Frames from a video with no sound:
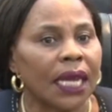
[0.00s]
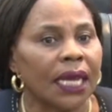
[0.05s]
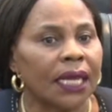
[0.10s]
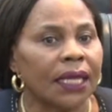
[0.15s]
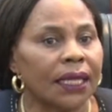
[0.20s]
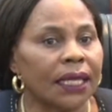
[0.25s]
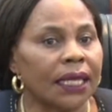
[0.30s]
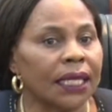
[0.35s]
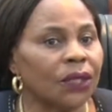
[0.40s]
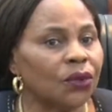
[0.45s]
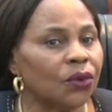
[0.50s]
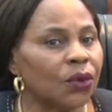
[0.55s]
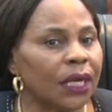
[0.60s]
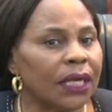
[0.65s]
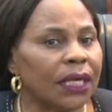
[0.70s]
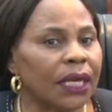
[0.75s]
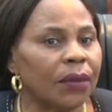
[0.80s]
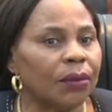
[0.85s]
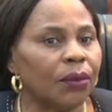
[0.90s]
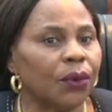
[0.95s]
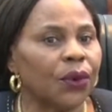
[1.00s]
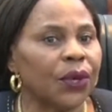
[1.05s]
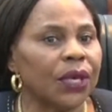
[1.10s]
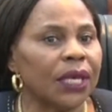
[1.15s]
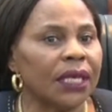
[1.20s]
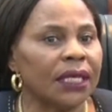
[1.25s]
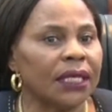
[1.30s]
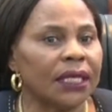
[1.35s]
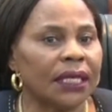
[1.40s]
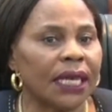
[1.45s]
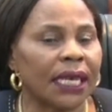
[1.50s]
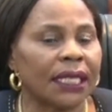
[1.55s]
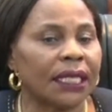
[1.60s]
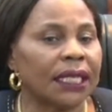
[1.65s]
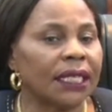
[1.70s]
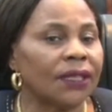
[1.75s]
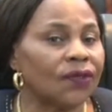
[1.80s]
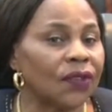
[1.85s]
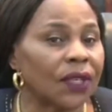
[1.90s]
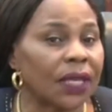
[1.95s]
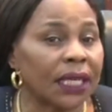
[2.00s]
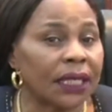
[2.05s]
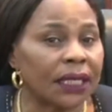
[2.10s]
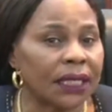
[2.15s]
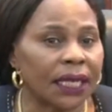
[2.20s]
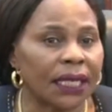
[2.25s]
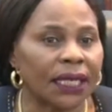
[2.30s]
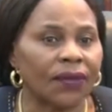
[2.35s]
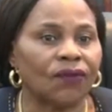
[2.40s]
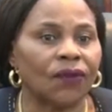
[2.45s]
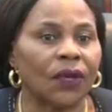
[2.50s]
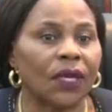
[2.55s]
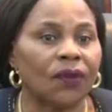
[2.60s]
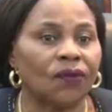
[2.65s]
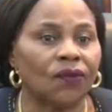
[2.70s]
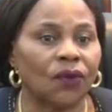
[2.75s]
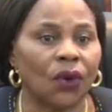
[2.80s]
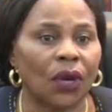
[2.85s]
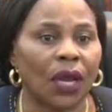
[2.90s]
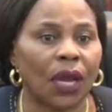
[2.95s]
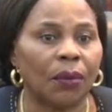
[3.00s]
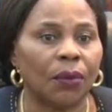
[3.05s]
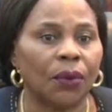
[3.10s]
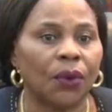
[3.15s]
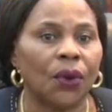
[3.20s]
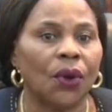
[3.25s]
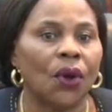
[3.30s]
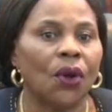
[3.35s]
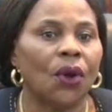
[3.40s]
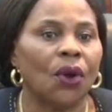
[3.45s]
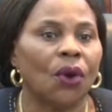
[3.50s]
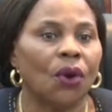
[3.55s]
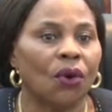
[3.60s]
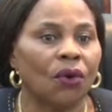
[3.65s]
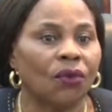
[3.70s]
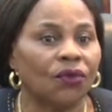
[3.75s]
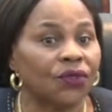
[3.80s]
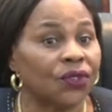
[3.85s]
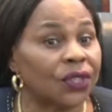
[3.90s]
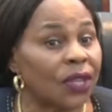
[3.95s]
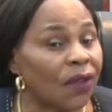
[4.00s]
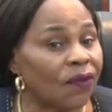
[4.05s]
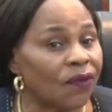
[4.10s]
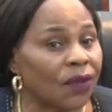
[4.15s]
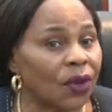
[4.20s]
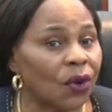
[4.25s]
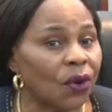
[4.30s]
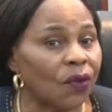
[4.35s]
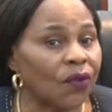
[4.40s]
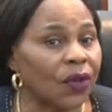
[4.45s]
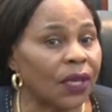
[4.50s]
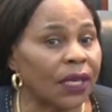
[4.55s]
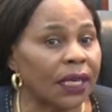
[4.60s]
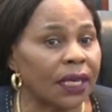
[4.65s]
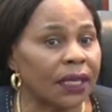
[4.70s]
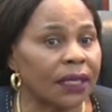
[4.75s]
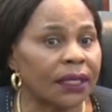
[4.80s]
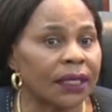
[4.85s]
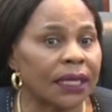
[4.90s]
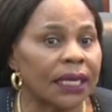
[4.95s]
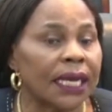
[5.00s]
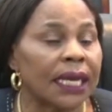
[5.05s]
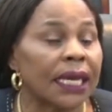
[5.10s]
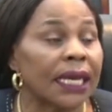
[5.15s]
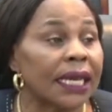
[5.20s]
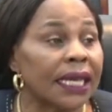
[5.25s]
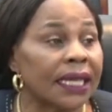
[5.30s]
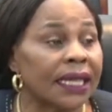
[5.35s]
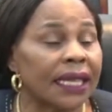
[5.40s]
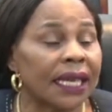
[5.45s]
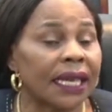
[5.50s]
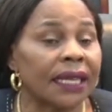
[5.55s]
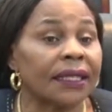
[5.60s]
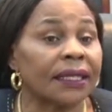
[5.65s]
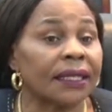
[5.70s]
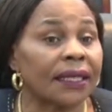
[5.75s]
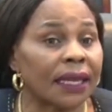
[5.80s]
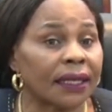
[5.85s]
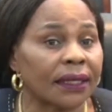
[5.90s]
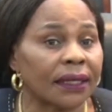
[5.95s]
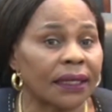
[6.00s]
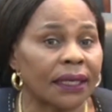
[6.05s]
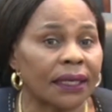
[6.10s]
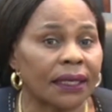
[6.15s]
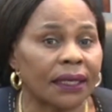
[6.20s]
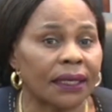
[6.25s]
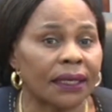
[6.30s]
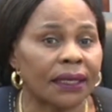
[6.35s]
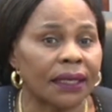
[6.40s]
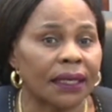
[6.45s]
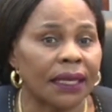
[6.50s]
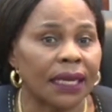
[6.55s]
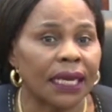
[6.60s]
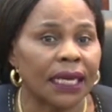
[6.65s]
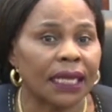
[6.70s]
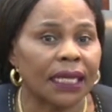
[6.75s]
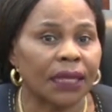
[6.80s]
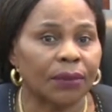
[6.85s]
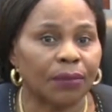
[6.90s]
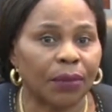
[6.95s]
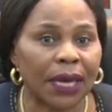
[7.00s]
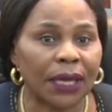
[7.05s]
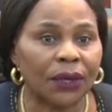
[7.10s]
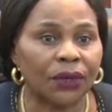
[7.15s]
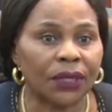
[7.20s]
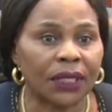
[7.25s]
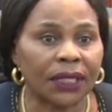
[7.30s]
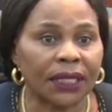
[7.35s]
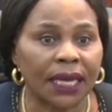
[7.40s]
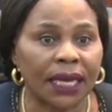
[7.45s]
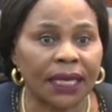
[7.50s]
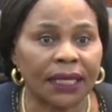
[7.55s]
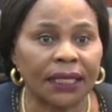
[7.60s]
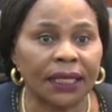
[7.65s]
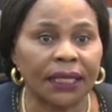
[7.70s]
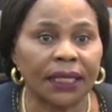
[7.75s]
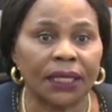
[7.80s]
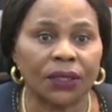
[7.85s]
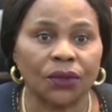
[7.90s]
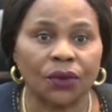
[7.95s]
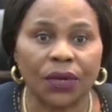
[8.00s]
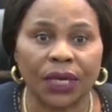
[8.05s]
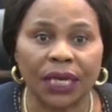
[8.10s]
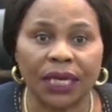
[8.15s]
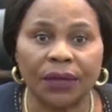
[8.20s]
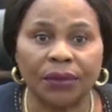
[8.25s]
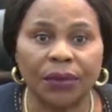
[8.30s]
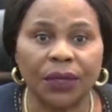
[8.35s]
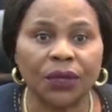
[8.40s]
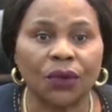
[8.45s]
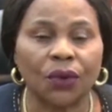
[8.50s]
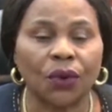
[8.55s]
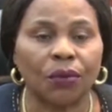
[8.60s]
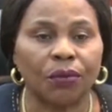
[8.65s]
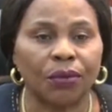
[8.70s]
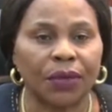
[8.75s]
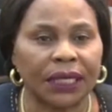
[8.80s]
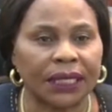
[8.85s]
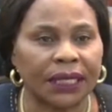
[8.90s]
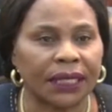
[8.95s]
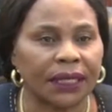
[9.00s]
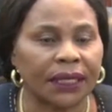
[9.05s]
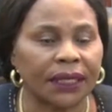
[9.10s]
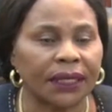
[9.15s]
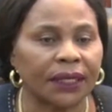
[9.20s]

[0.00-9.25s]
This will enable easy identification and follow-up of traffic offenders and their sanctioning. The pilot study has already been completed.